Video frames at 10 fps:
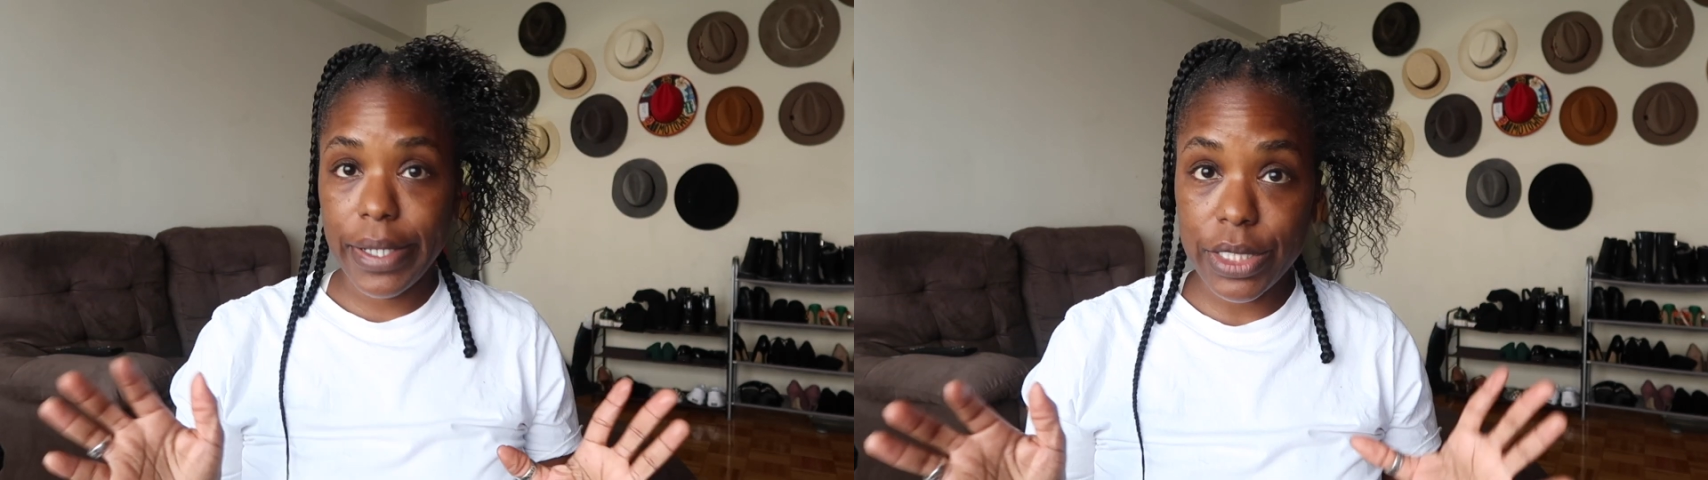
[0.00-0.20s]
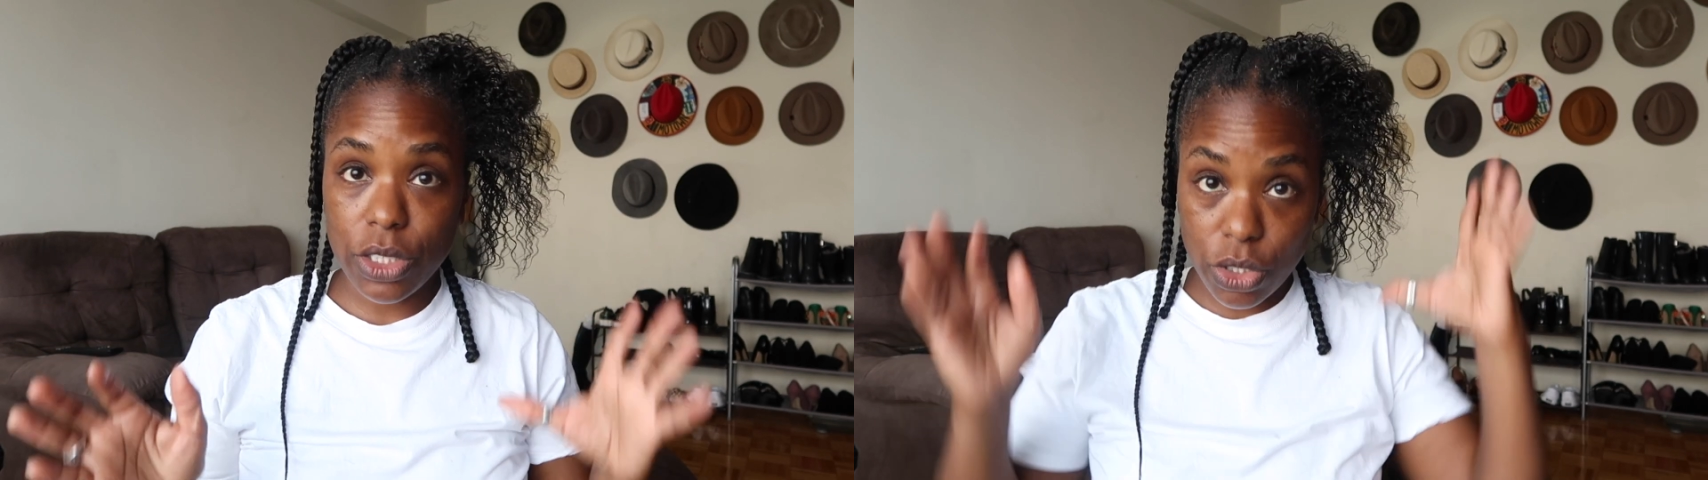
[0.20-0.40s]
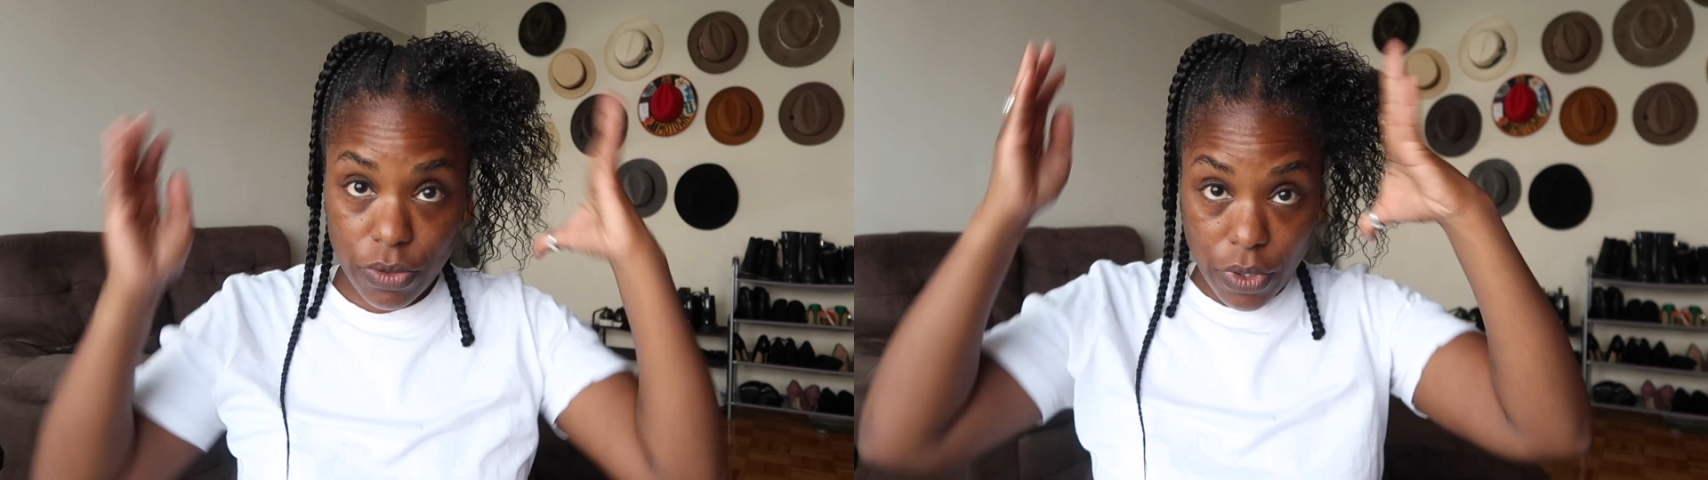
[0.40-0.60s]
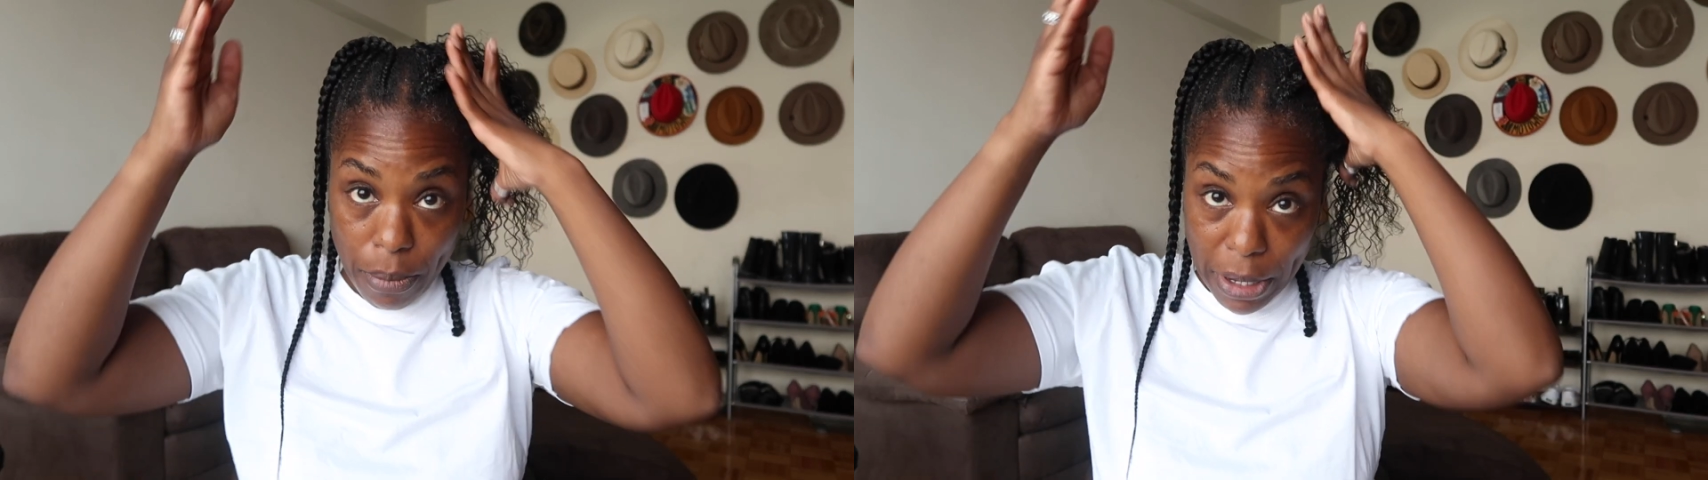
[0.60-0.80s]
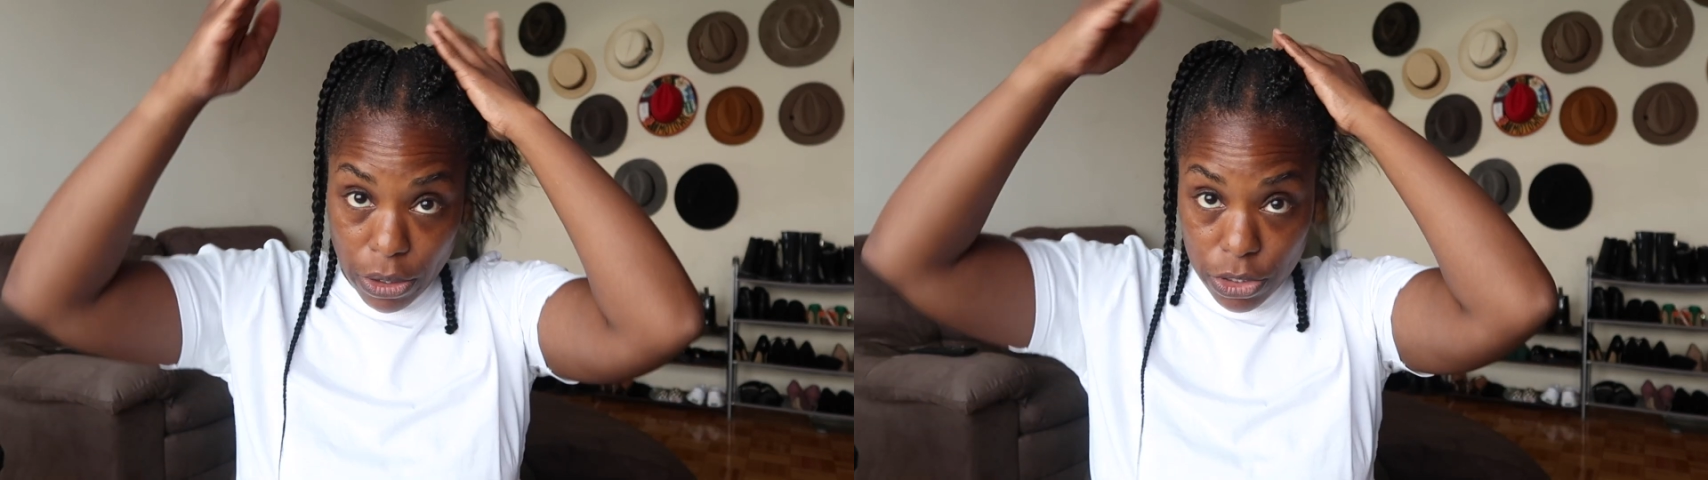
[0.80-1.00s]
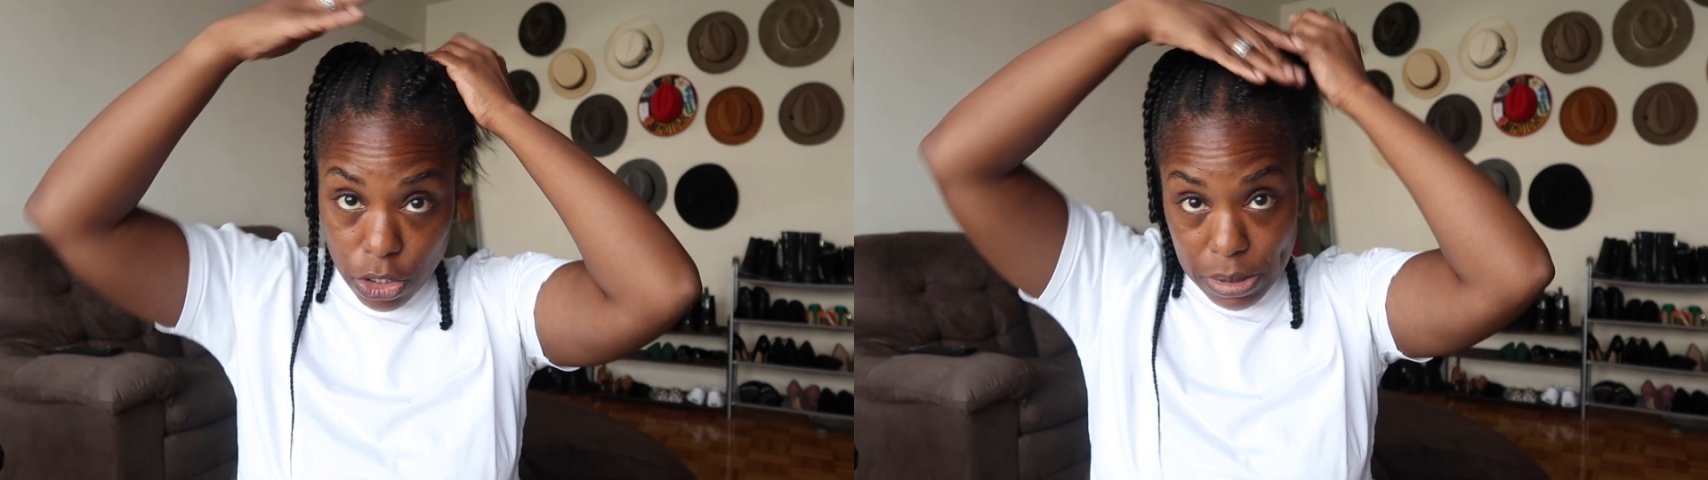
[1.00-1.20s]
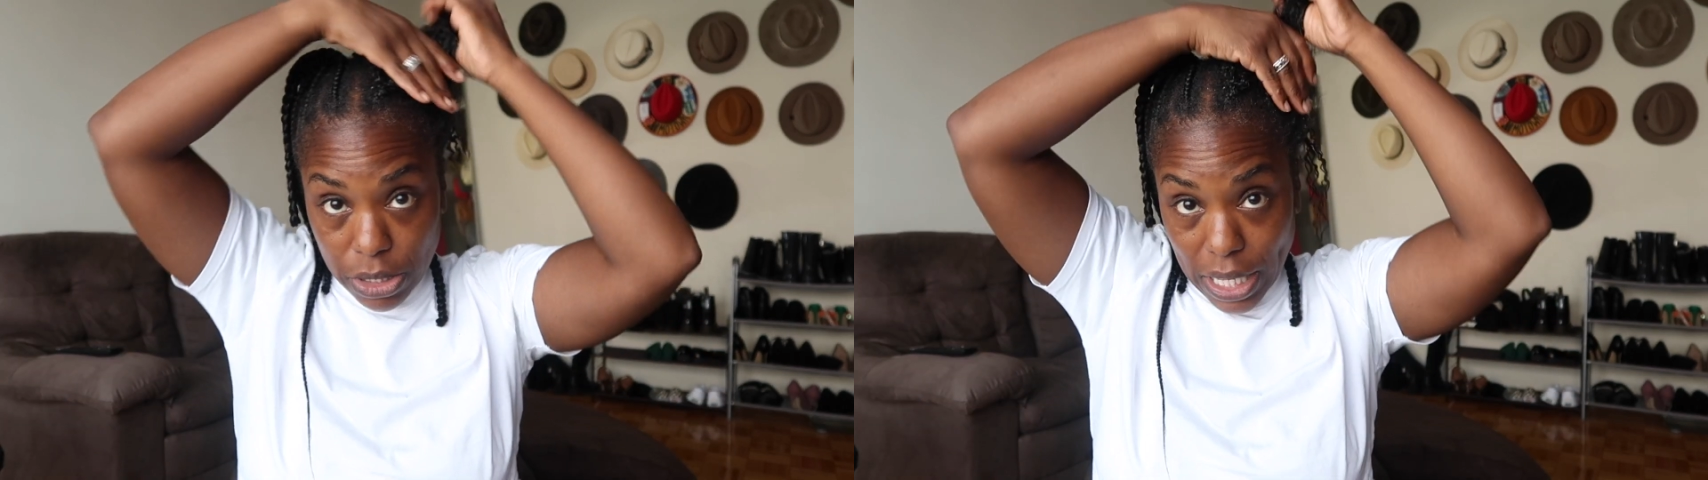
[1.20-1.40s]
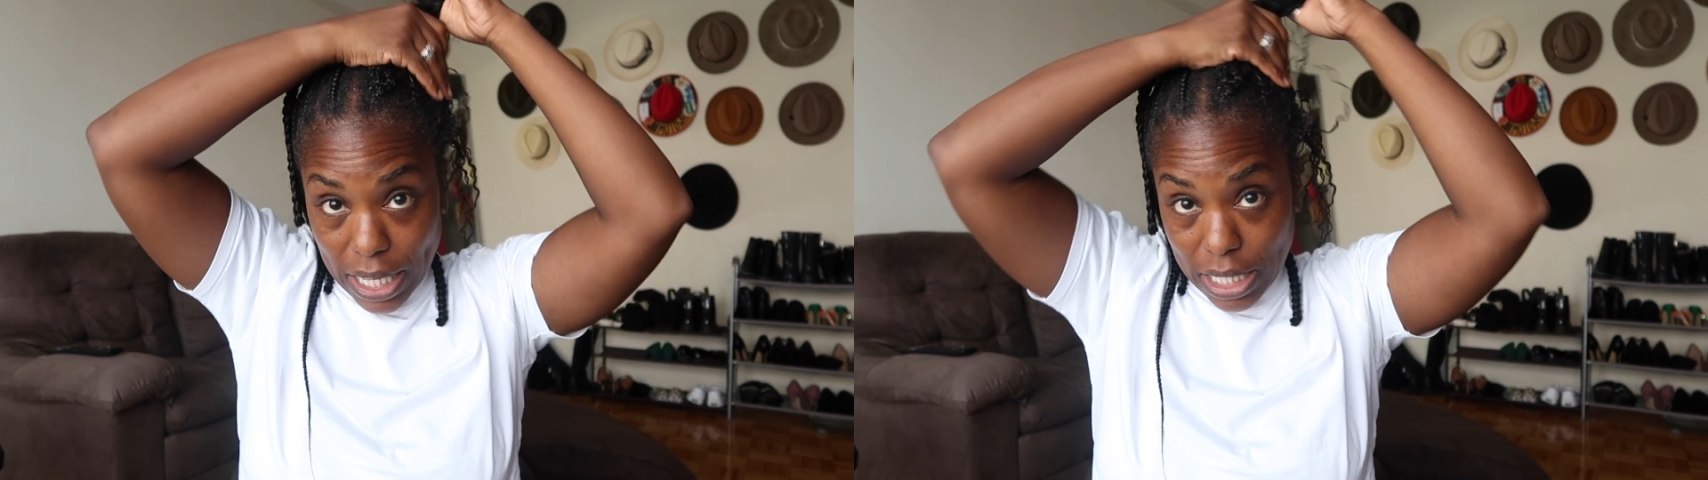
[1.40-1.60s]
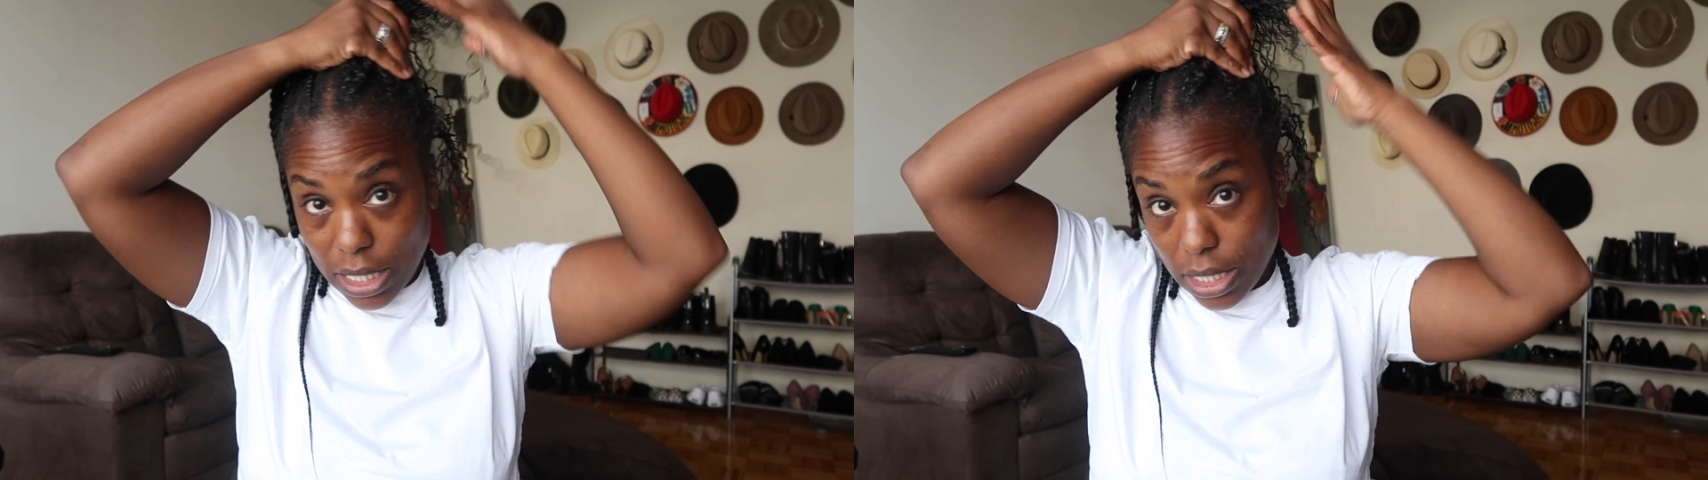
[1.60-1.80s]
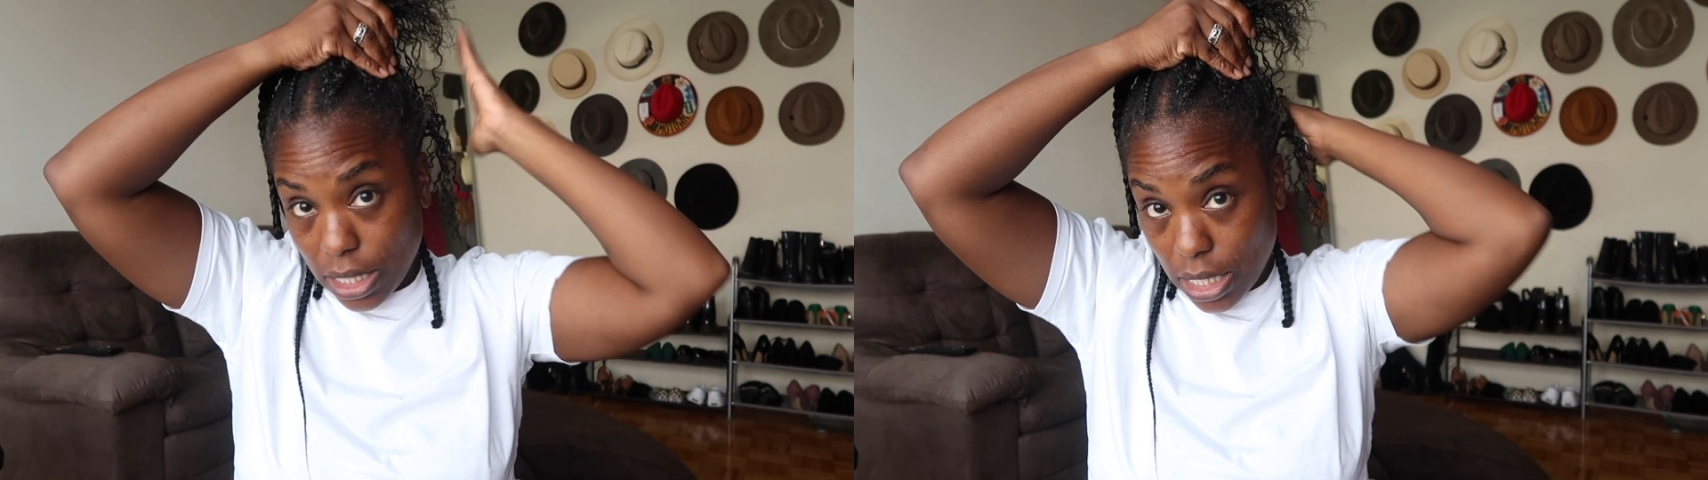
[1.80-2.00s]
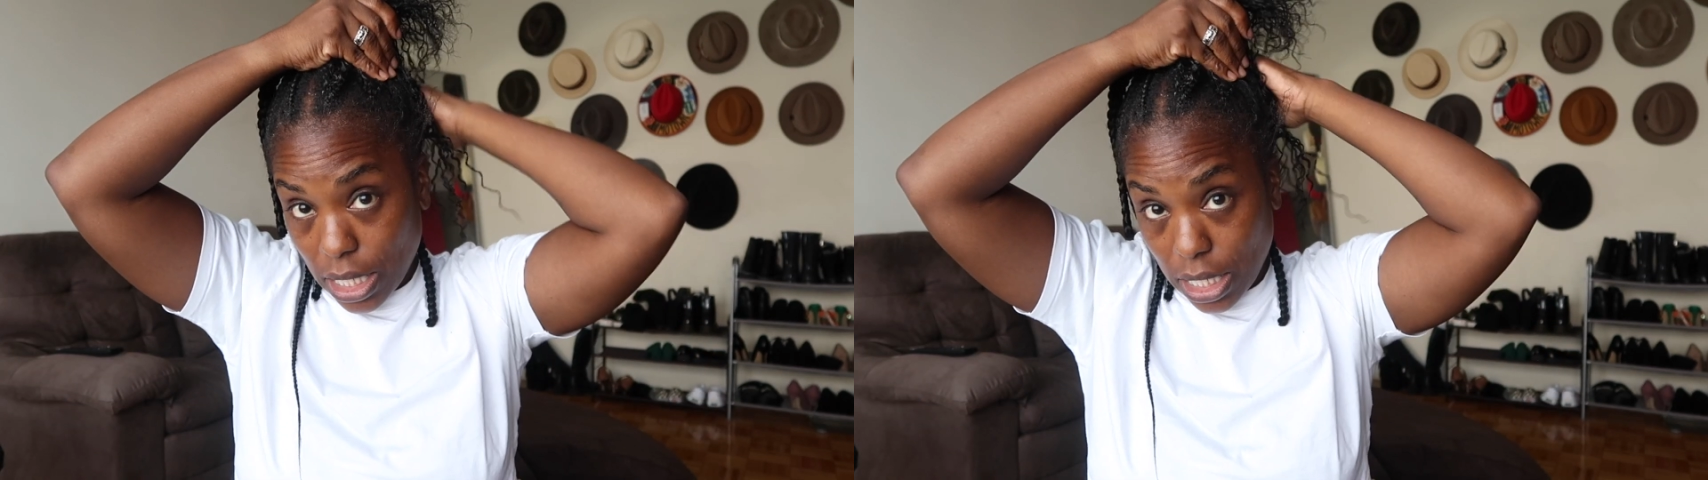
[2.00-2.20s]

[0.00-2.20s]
It's the truth, y'all. My grocery bill has